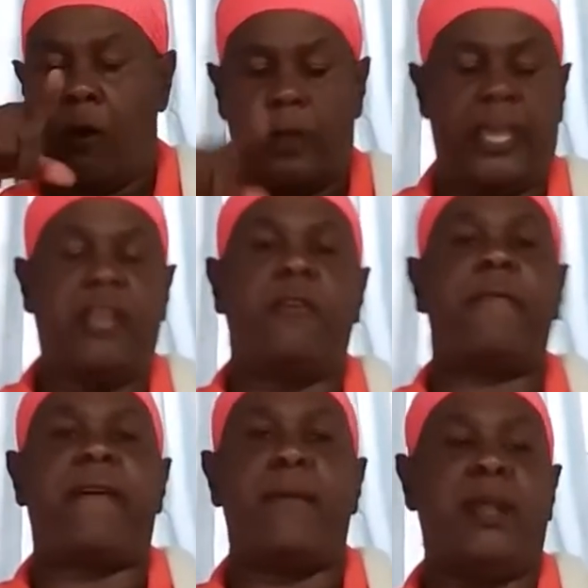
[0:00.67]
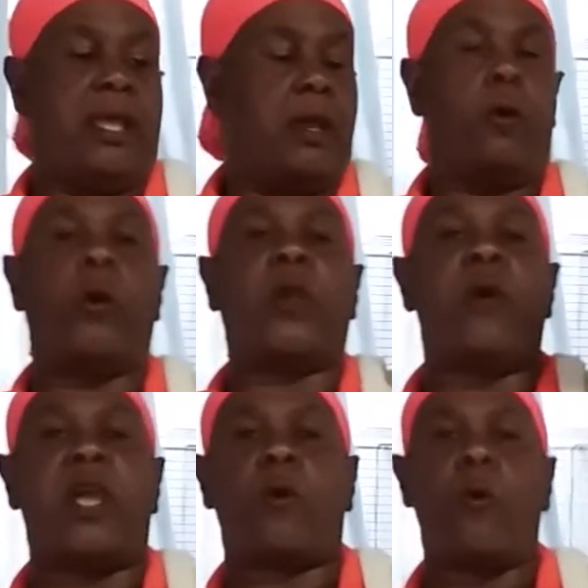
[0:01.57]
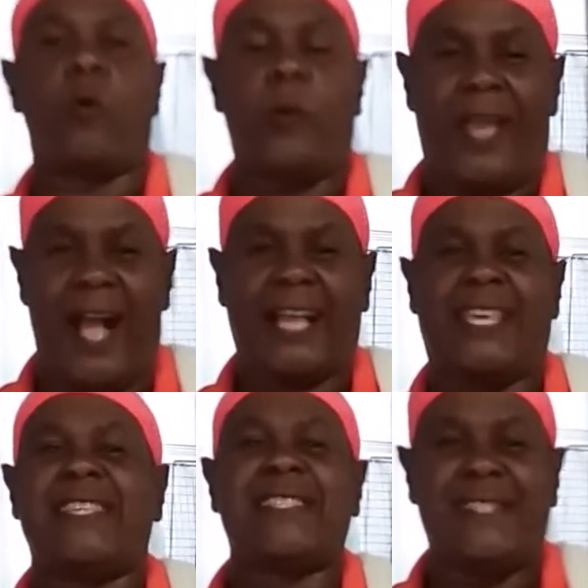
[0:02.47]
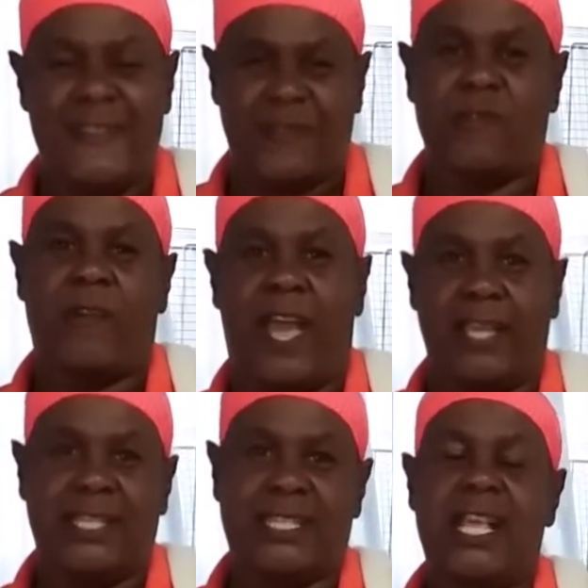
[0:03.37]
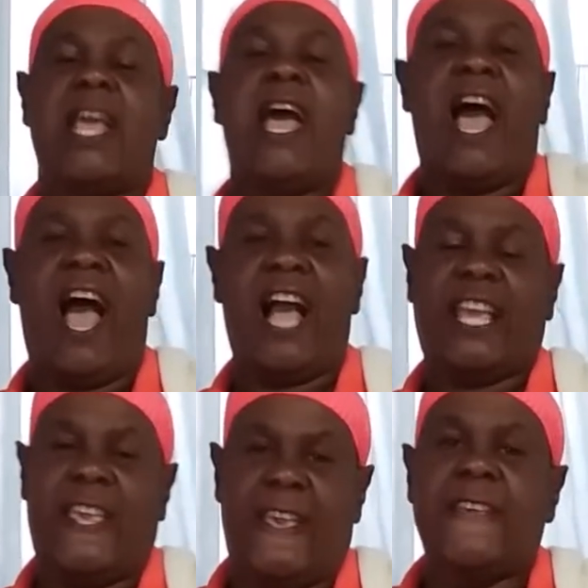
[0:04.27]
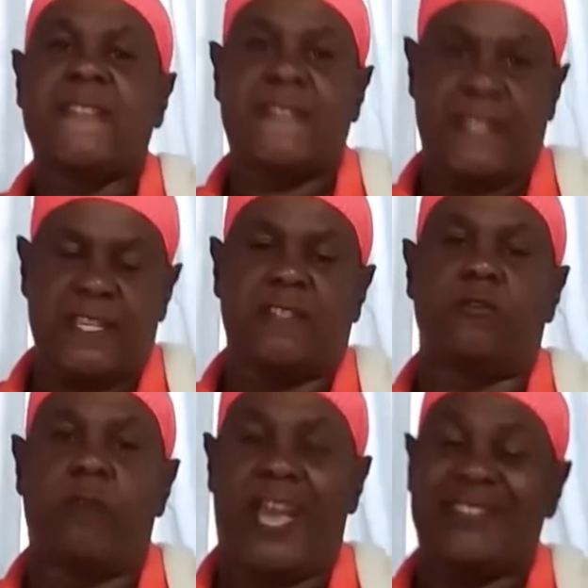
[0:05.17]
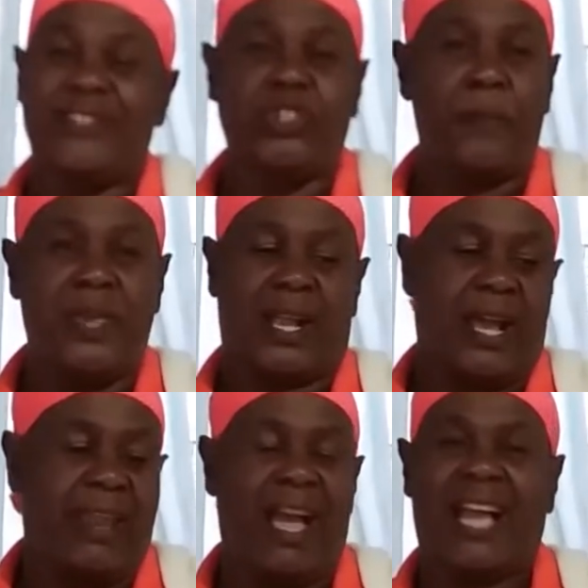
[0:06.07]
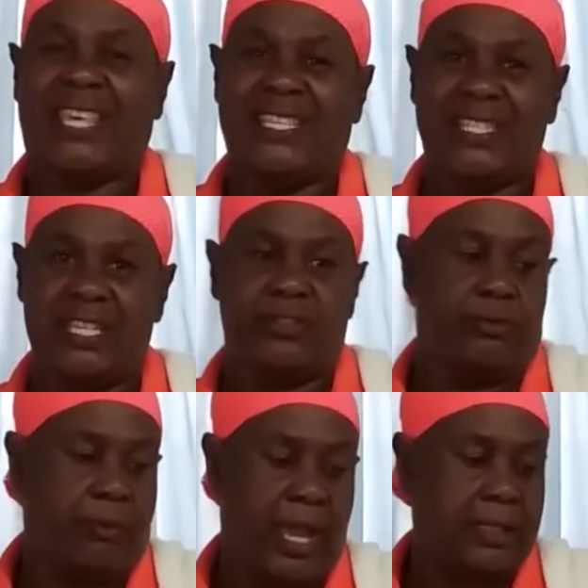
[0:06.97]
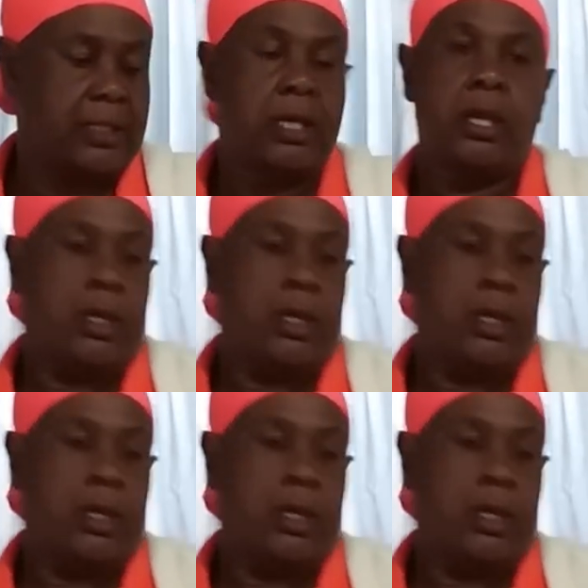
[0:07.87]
Okay, now family, we're going to cook with Ackee Seasoned Rice. Ackee Seasoned Rice, Jamaican Ackee Seasoned Rice.